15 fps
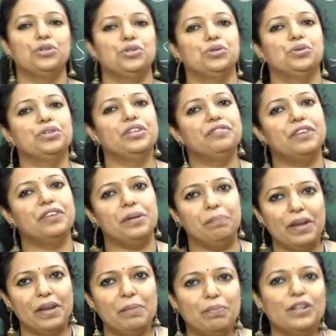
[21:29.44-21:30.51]
to
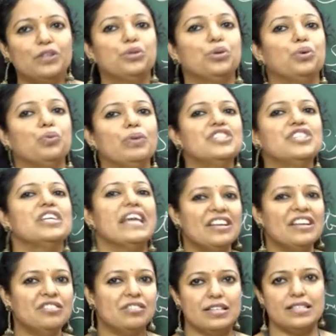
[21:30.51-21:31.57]
different people, through which
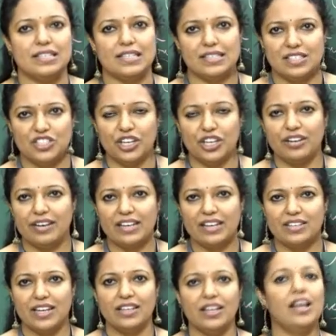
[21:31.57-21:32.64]
interest is
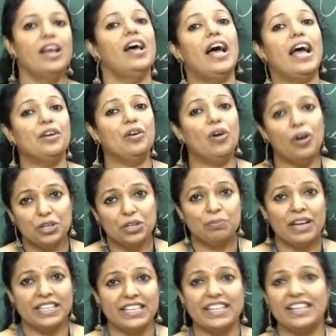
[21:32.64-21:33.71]
generated, and
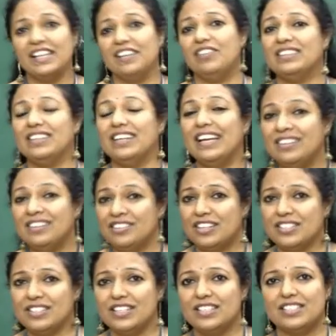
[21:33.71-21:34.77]
automatically when the
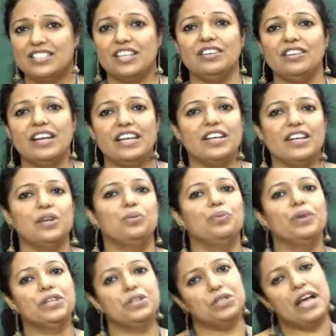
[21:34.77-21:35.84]
interest is generated,
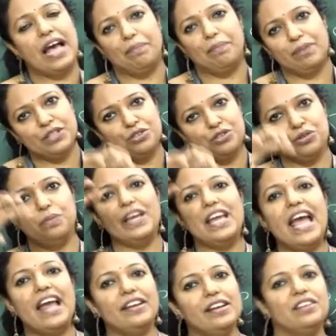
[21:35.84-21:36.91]
which happens to
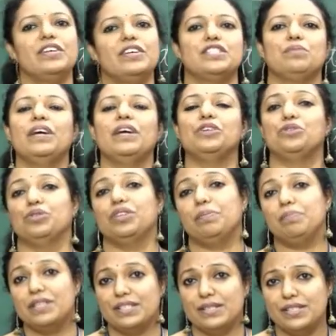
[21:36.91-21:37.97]
be an investment to the
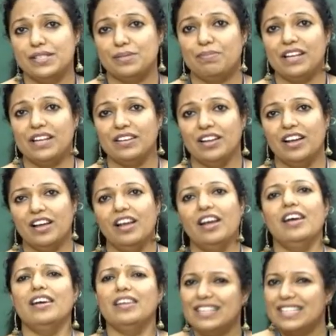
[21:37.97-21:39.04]
businessman,
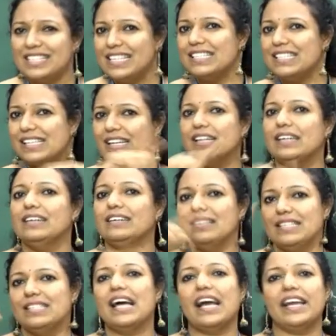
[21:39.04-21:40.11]
this is a
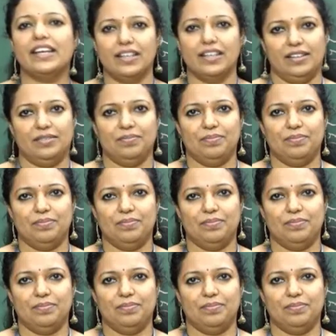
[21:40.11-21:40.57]
cycle